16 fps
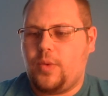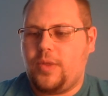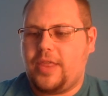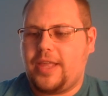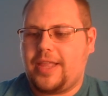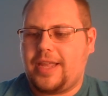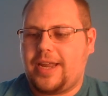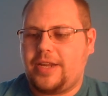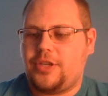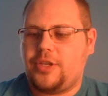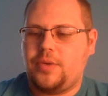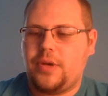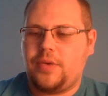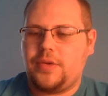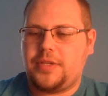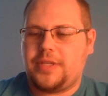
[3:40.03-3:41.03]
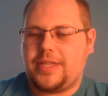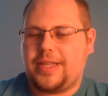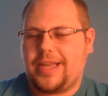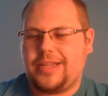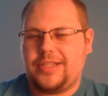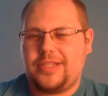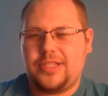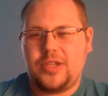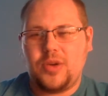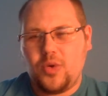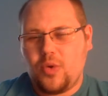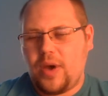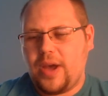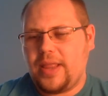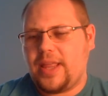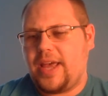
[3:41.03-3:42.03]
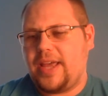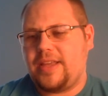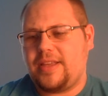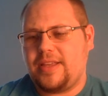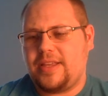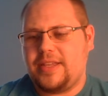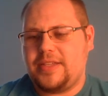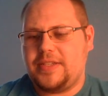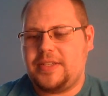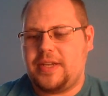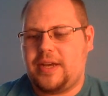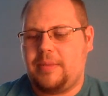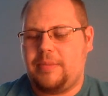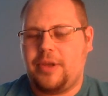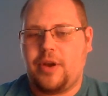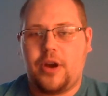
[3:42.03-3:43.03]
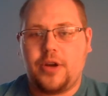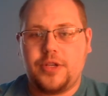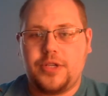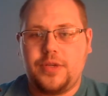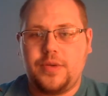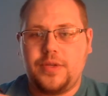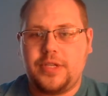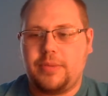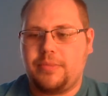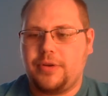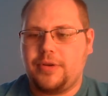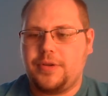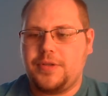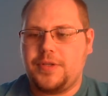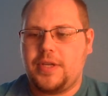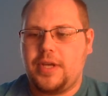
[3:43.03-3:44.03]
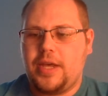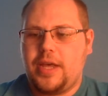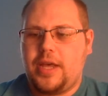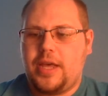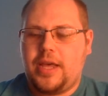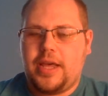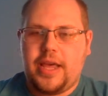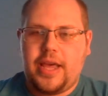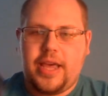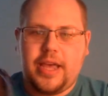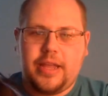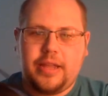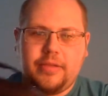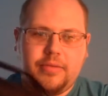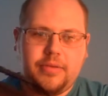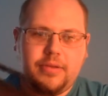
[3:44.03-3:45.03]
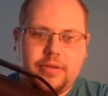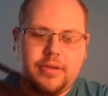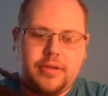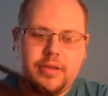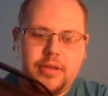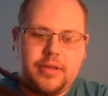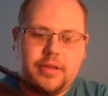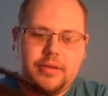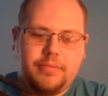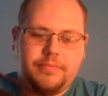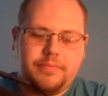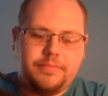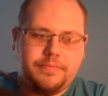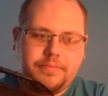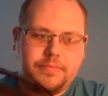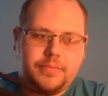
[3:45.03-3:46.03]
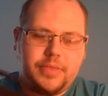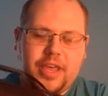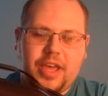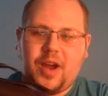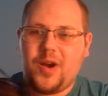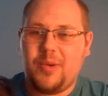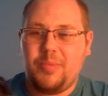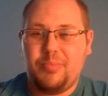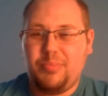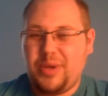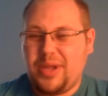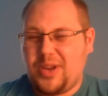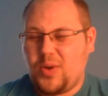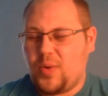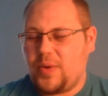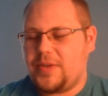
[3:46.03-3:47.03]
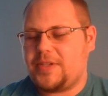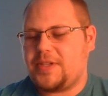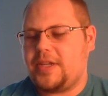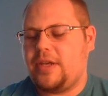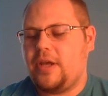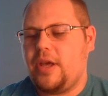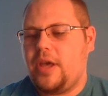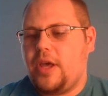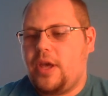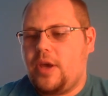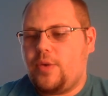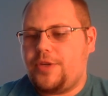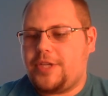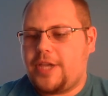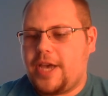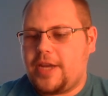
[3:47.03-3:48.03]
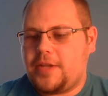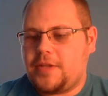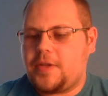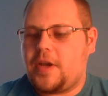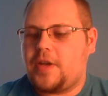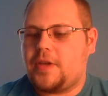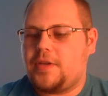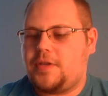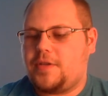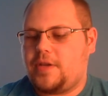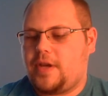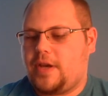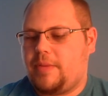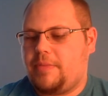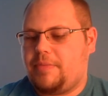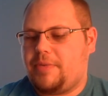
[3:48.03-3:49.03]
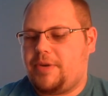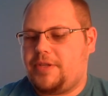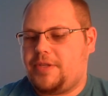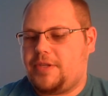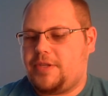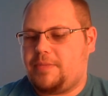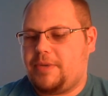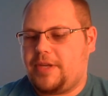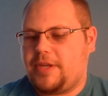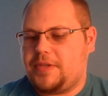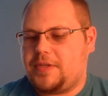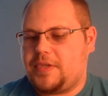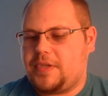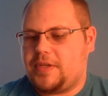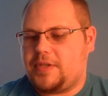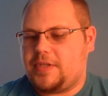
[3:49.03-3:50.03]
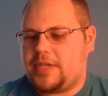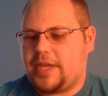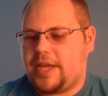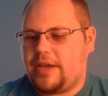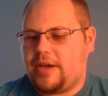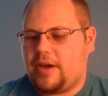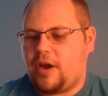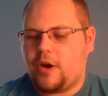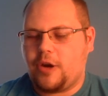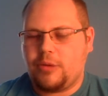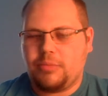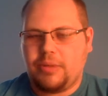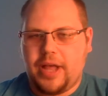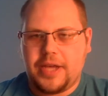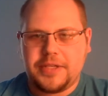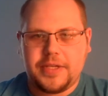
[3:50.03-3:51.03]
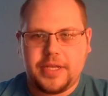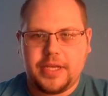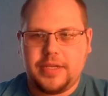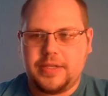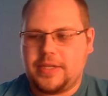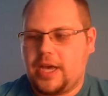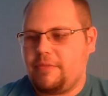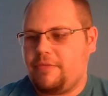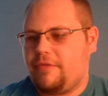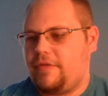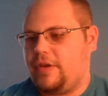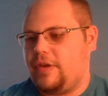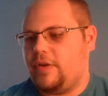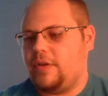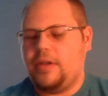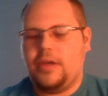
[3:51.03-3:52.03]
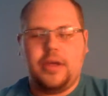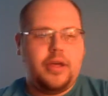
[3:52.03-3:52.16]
thing that I do notice that I don't quite like is there are two zippers, and they are a bit noisy, which kind of sucks, but it's just because it's like a hard plasticky type feel.